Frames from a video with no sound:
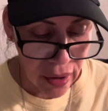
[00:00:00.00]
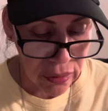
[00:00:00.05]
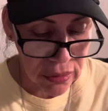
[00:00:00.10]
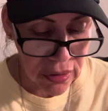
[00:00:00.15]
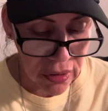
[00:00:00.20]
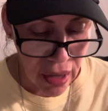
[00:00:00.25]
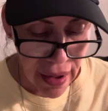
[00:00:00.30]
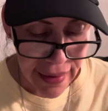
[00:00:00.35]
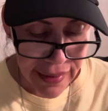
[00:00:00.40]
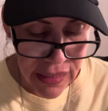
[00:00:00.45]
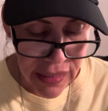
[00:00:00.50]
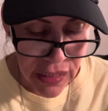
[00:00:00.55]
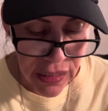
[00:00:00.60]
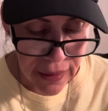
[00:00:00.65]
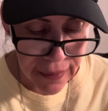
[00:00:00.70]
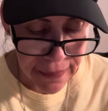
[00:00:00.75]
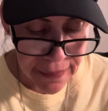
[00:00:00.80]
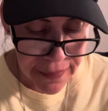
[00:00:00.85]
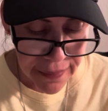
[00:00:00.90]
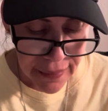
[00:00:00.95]
lost
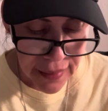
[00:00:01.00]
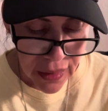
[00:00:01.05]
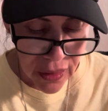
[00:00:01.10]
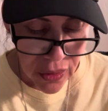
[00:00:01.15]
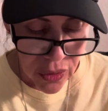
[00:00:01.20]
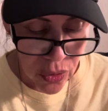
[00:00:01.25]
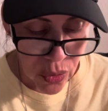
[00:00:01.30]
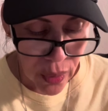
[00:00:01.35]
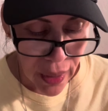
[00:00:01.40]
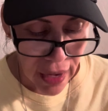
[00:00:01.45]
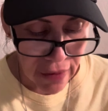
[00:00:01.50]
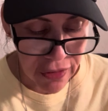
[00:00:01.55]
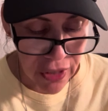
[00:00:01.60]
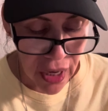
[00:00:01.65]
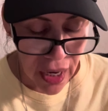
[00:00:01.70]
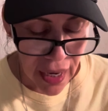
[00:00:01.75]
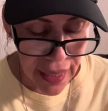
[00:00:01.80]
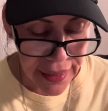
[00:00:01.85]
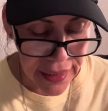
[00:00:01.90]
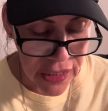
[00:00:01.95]
who have
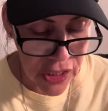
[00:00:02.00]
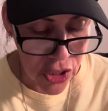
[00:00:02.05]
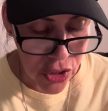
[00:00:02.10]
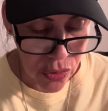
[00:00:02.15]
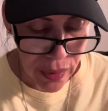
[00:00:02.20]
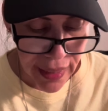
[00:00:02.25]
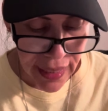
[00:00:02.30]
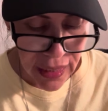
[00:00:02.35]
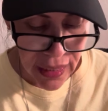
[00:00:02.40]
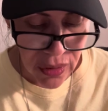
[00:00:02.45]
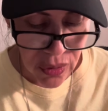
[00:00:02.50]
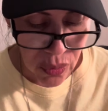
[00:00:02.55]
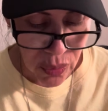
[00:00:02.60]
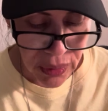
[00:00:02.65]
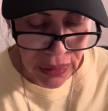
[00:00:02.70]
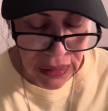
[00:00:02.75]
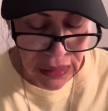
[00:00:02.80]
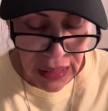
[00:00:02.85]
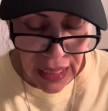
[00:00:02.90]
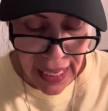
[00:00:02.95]
gone astray with
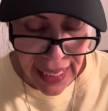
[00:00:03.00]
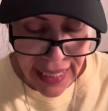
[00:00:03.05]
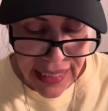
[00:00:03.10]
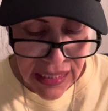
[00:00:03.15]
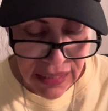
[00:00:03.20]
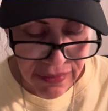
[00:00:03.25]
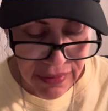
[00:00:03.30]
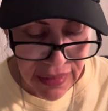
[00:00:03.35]
the lies of